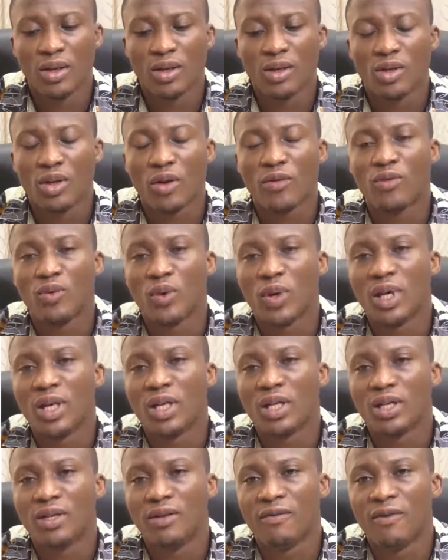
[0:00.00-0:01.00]
software
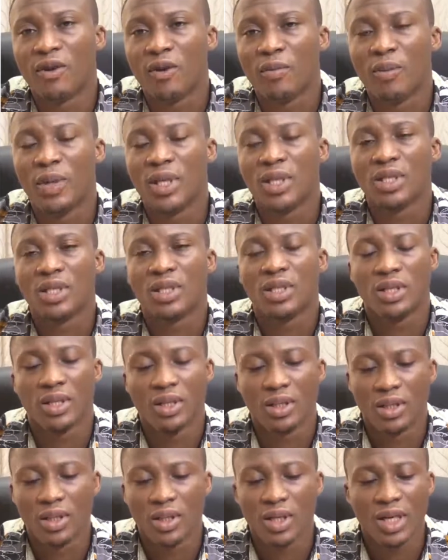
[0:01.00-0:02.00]
development
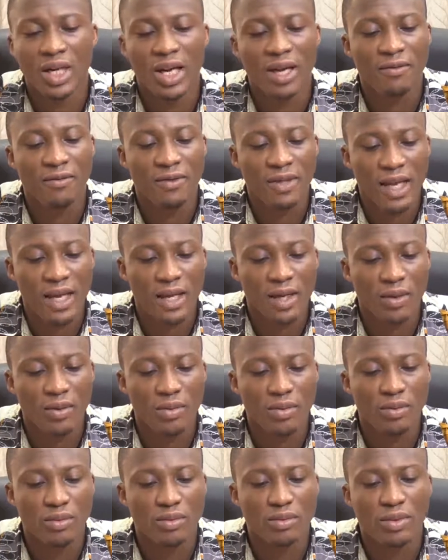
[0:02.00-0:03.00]

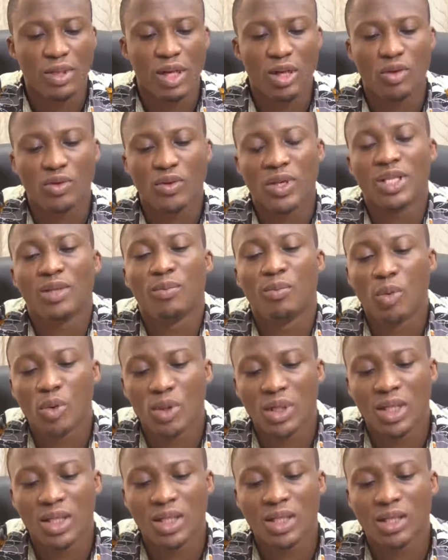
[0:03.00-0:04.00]
lifecycle. Now, threat
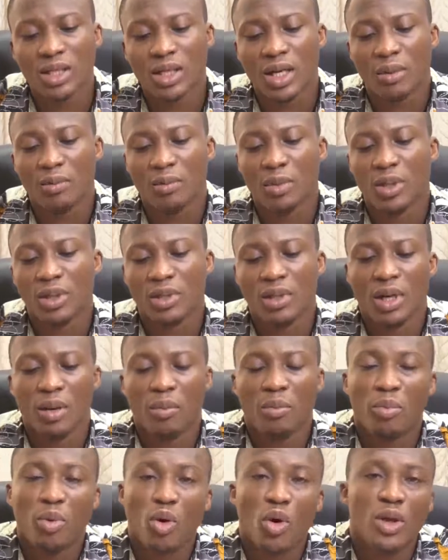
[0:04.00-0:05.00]
modeling can be
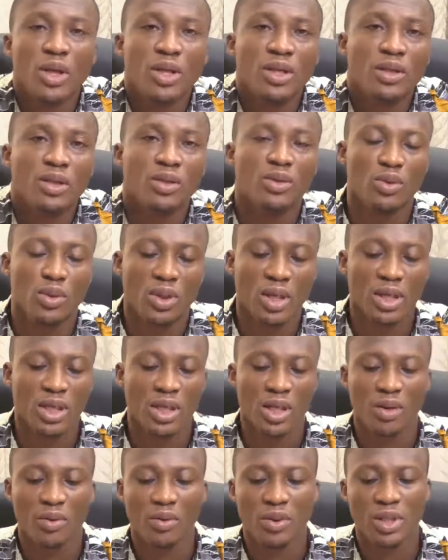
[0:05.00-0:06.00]
employed to take
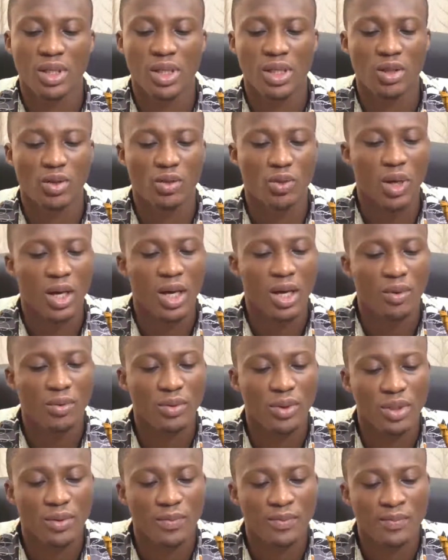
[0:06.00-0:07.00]
security into
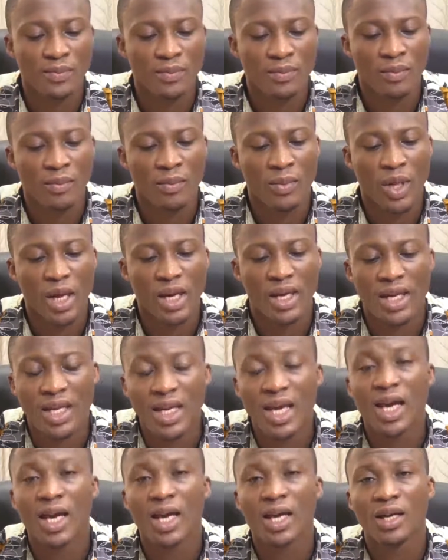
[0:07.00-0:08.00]
account. And
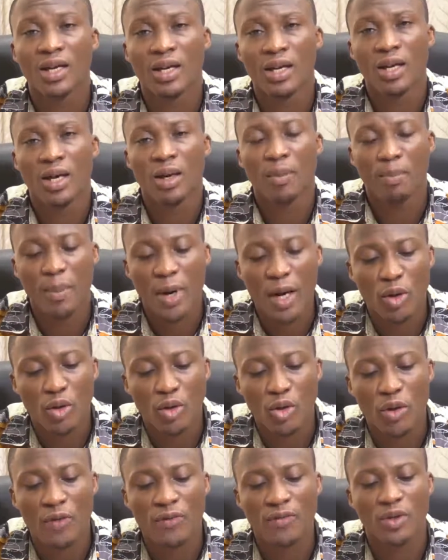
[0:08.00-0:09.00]
here,
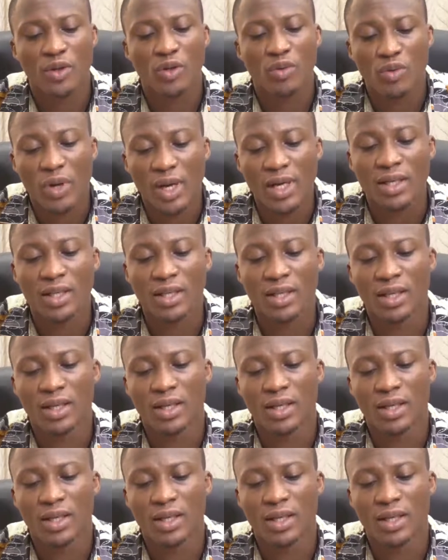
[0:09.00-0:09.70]
Microsoft's Thread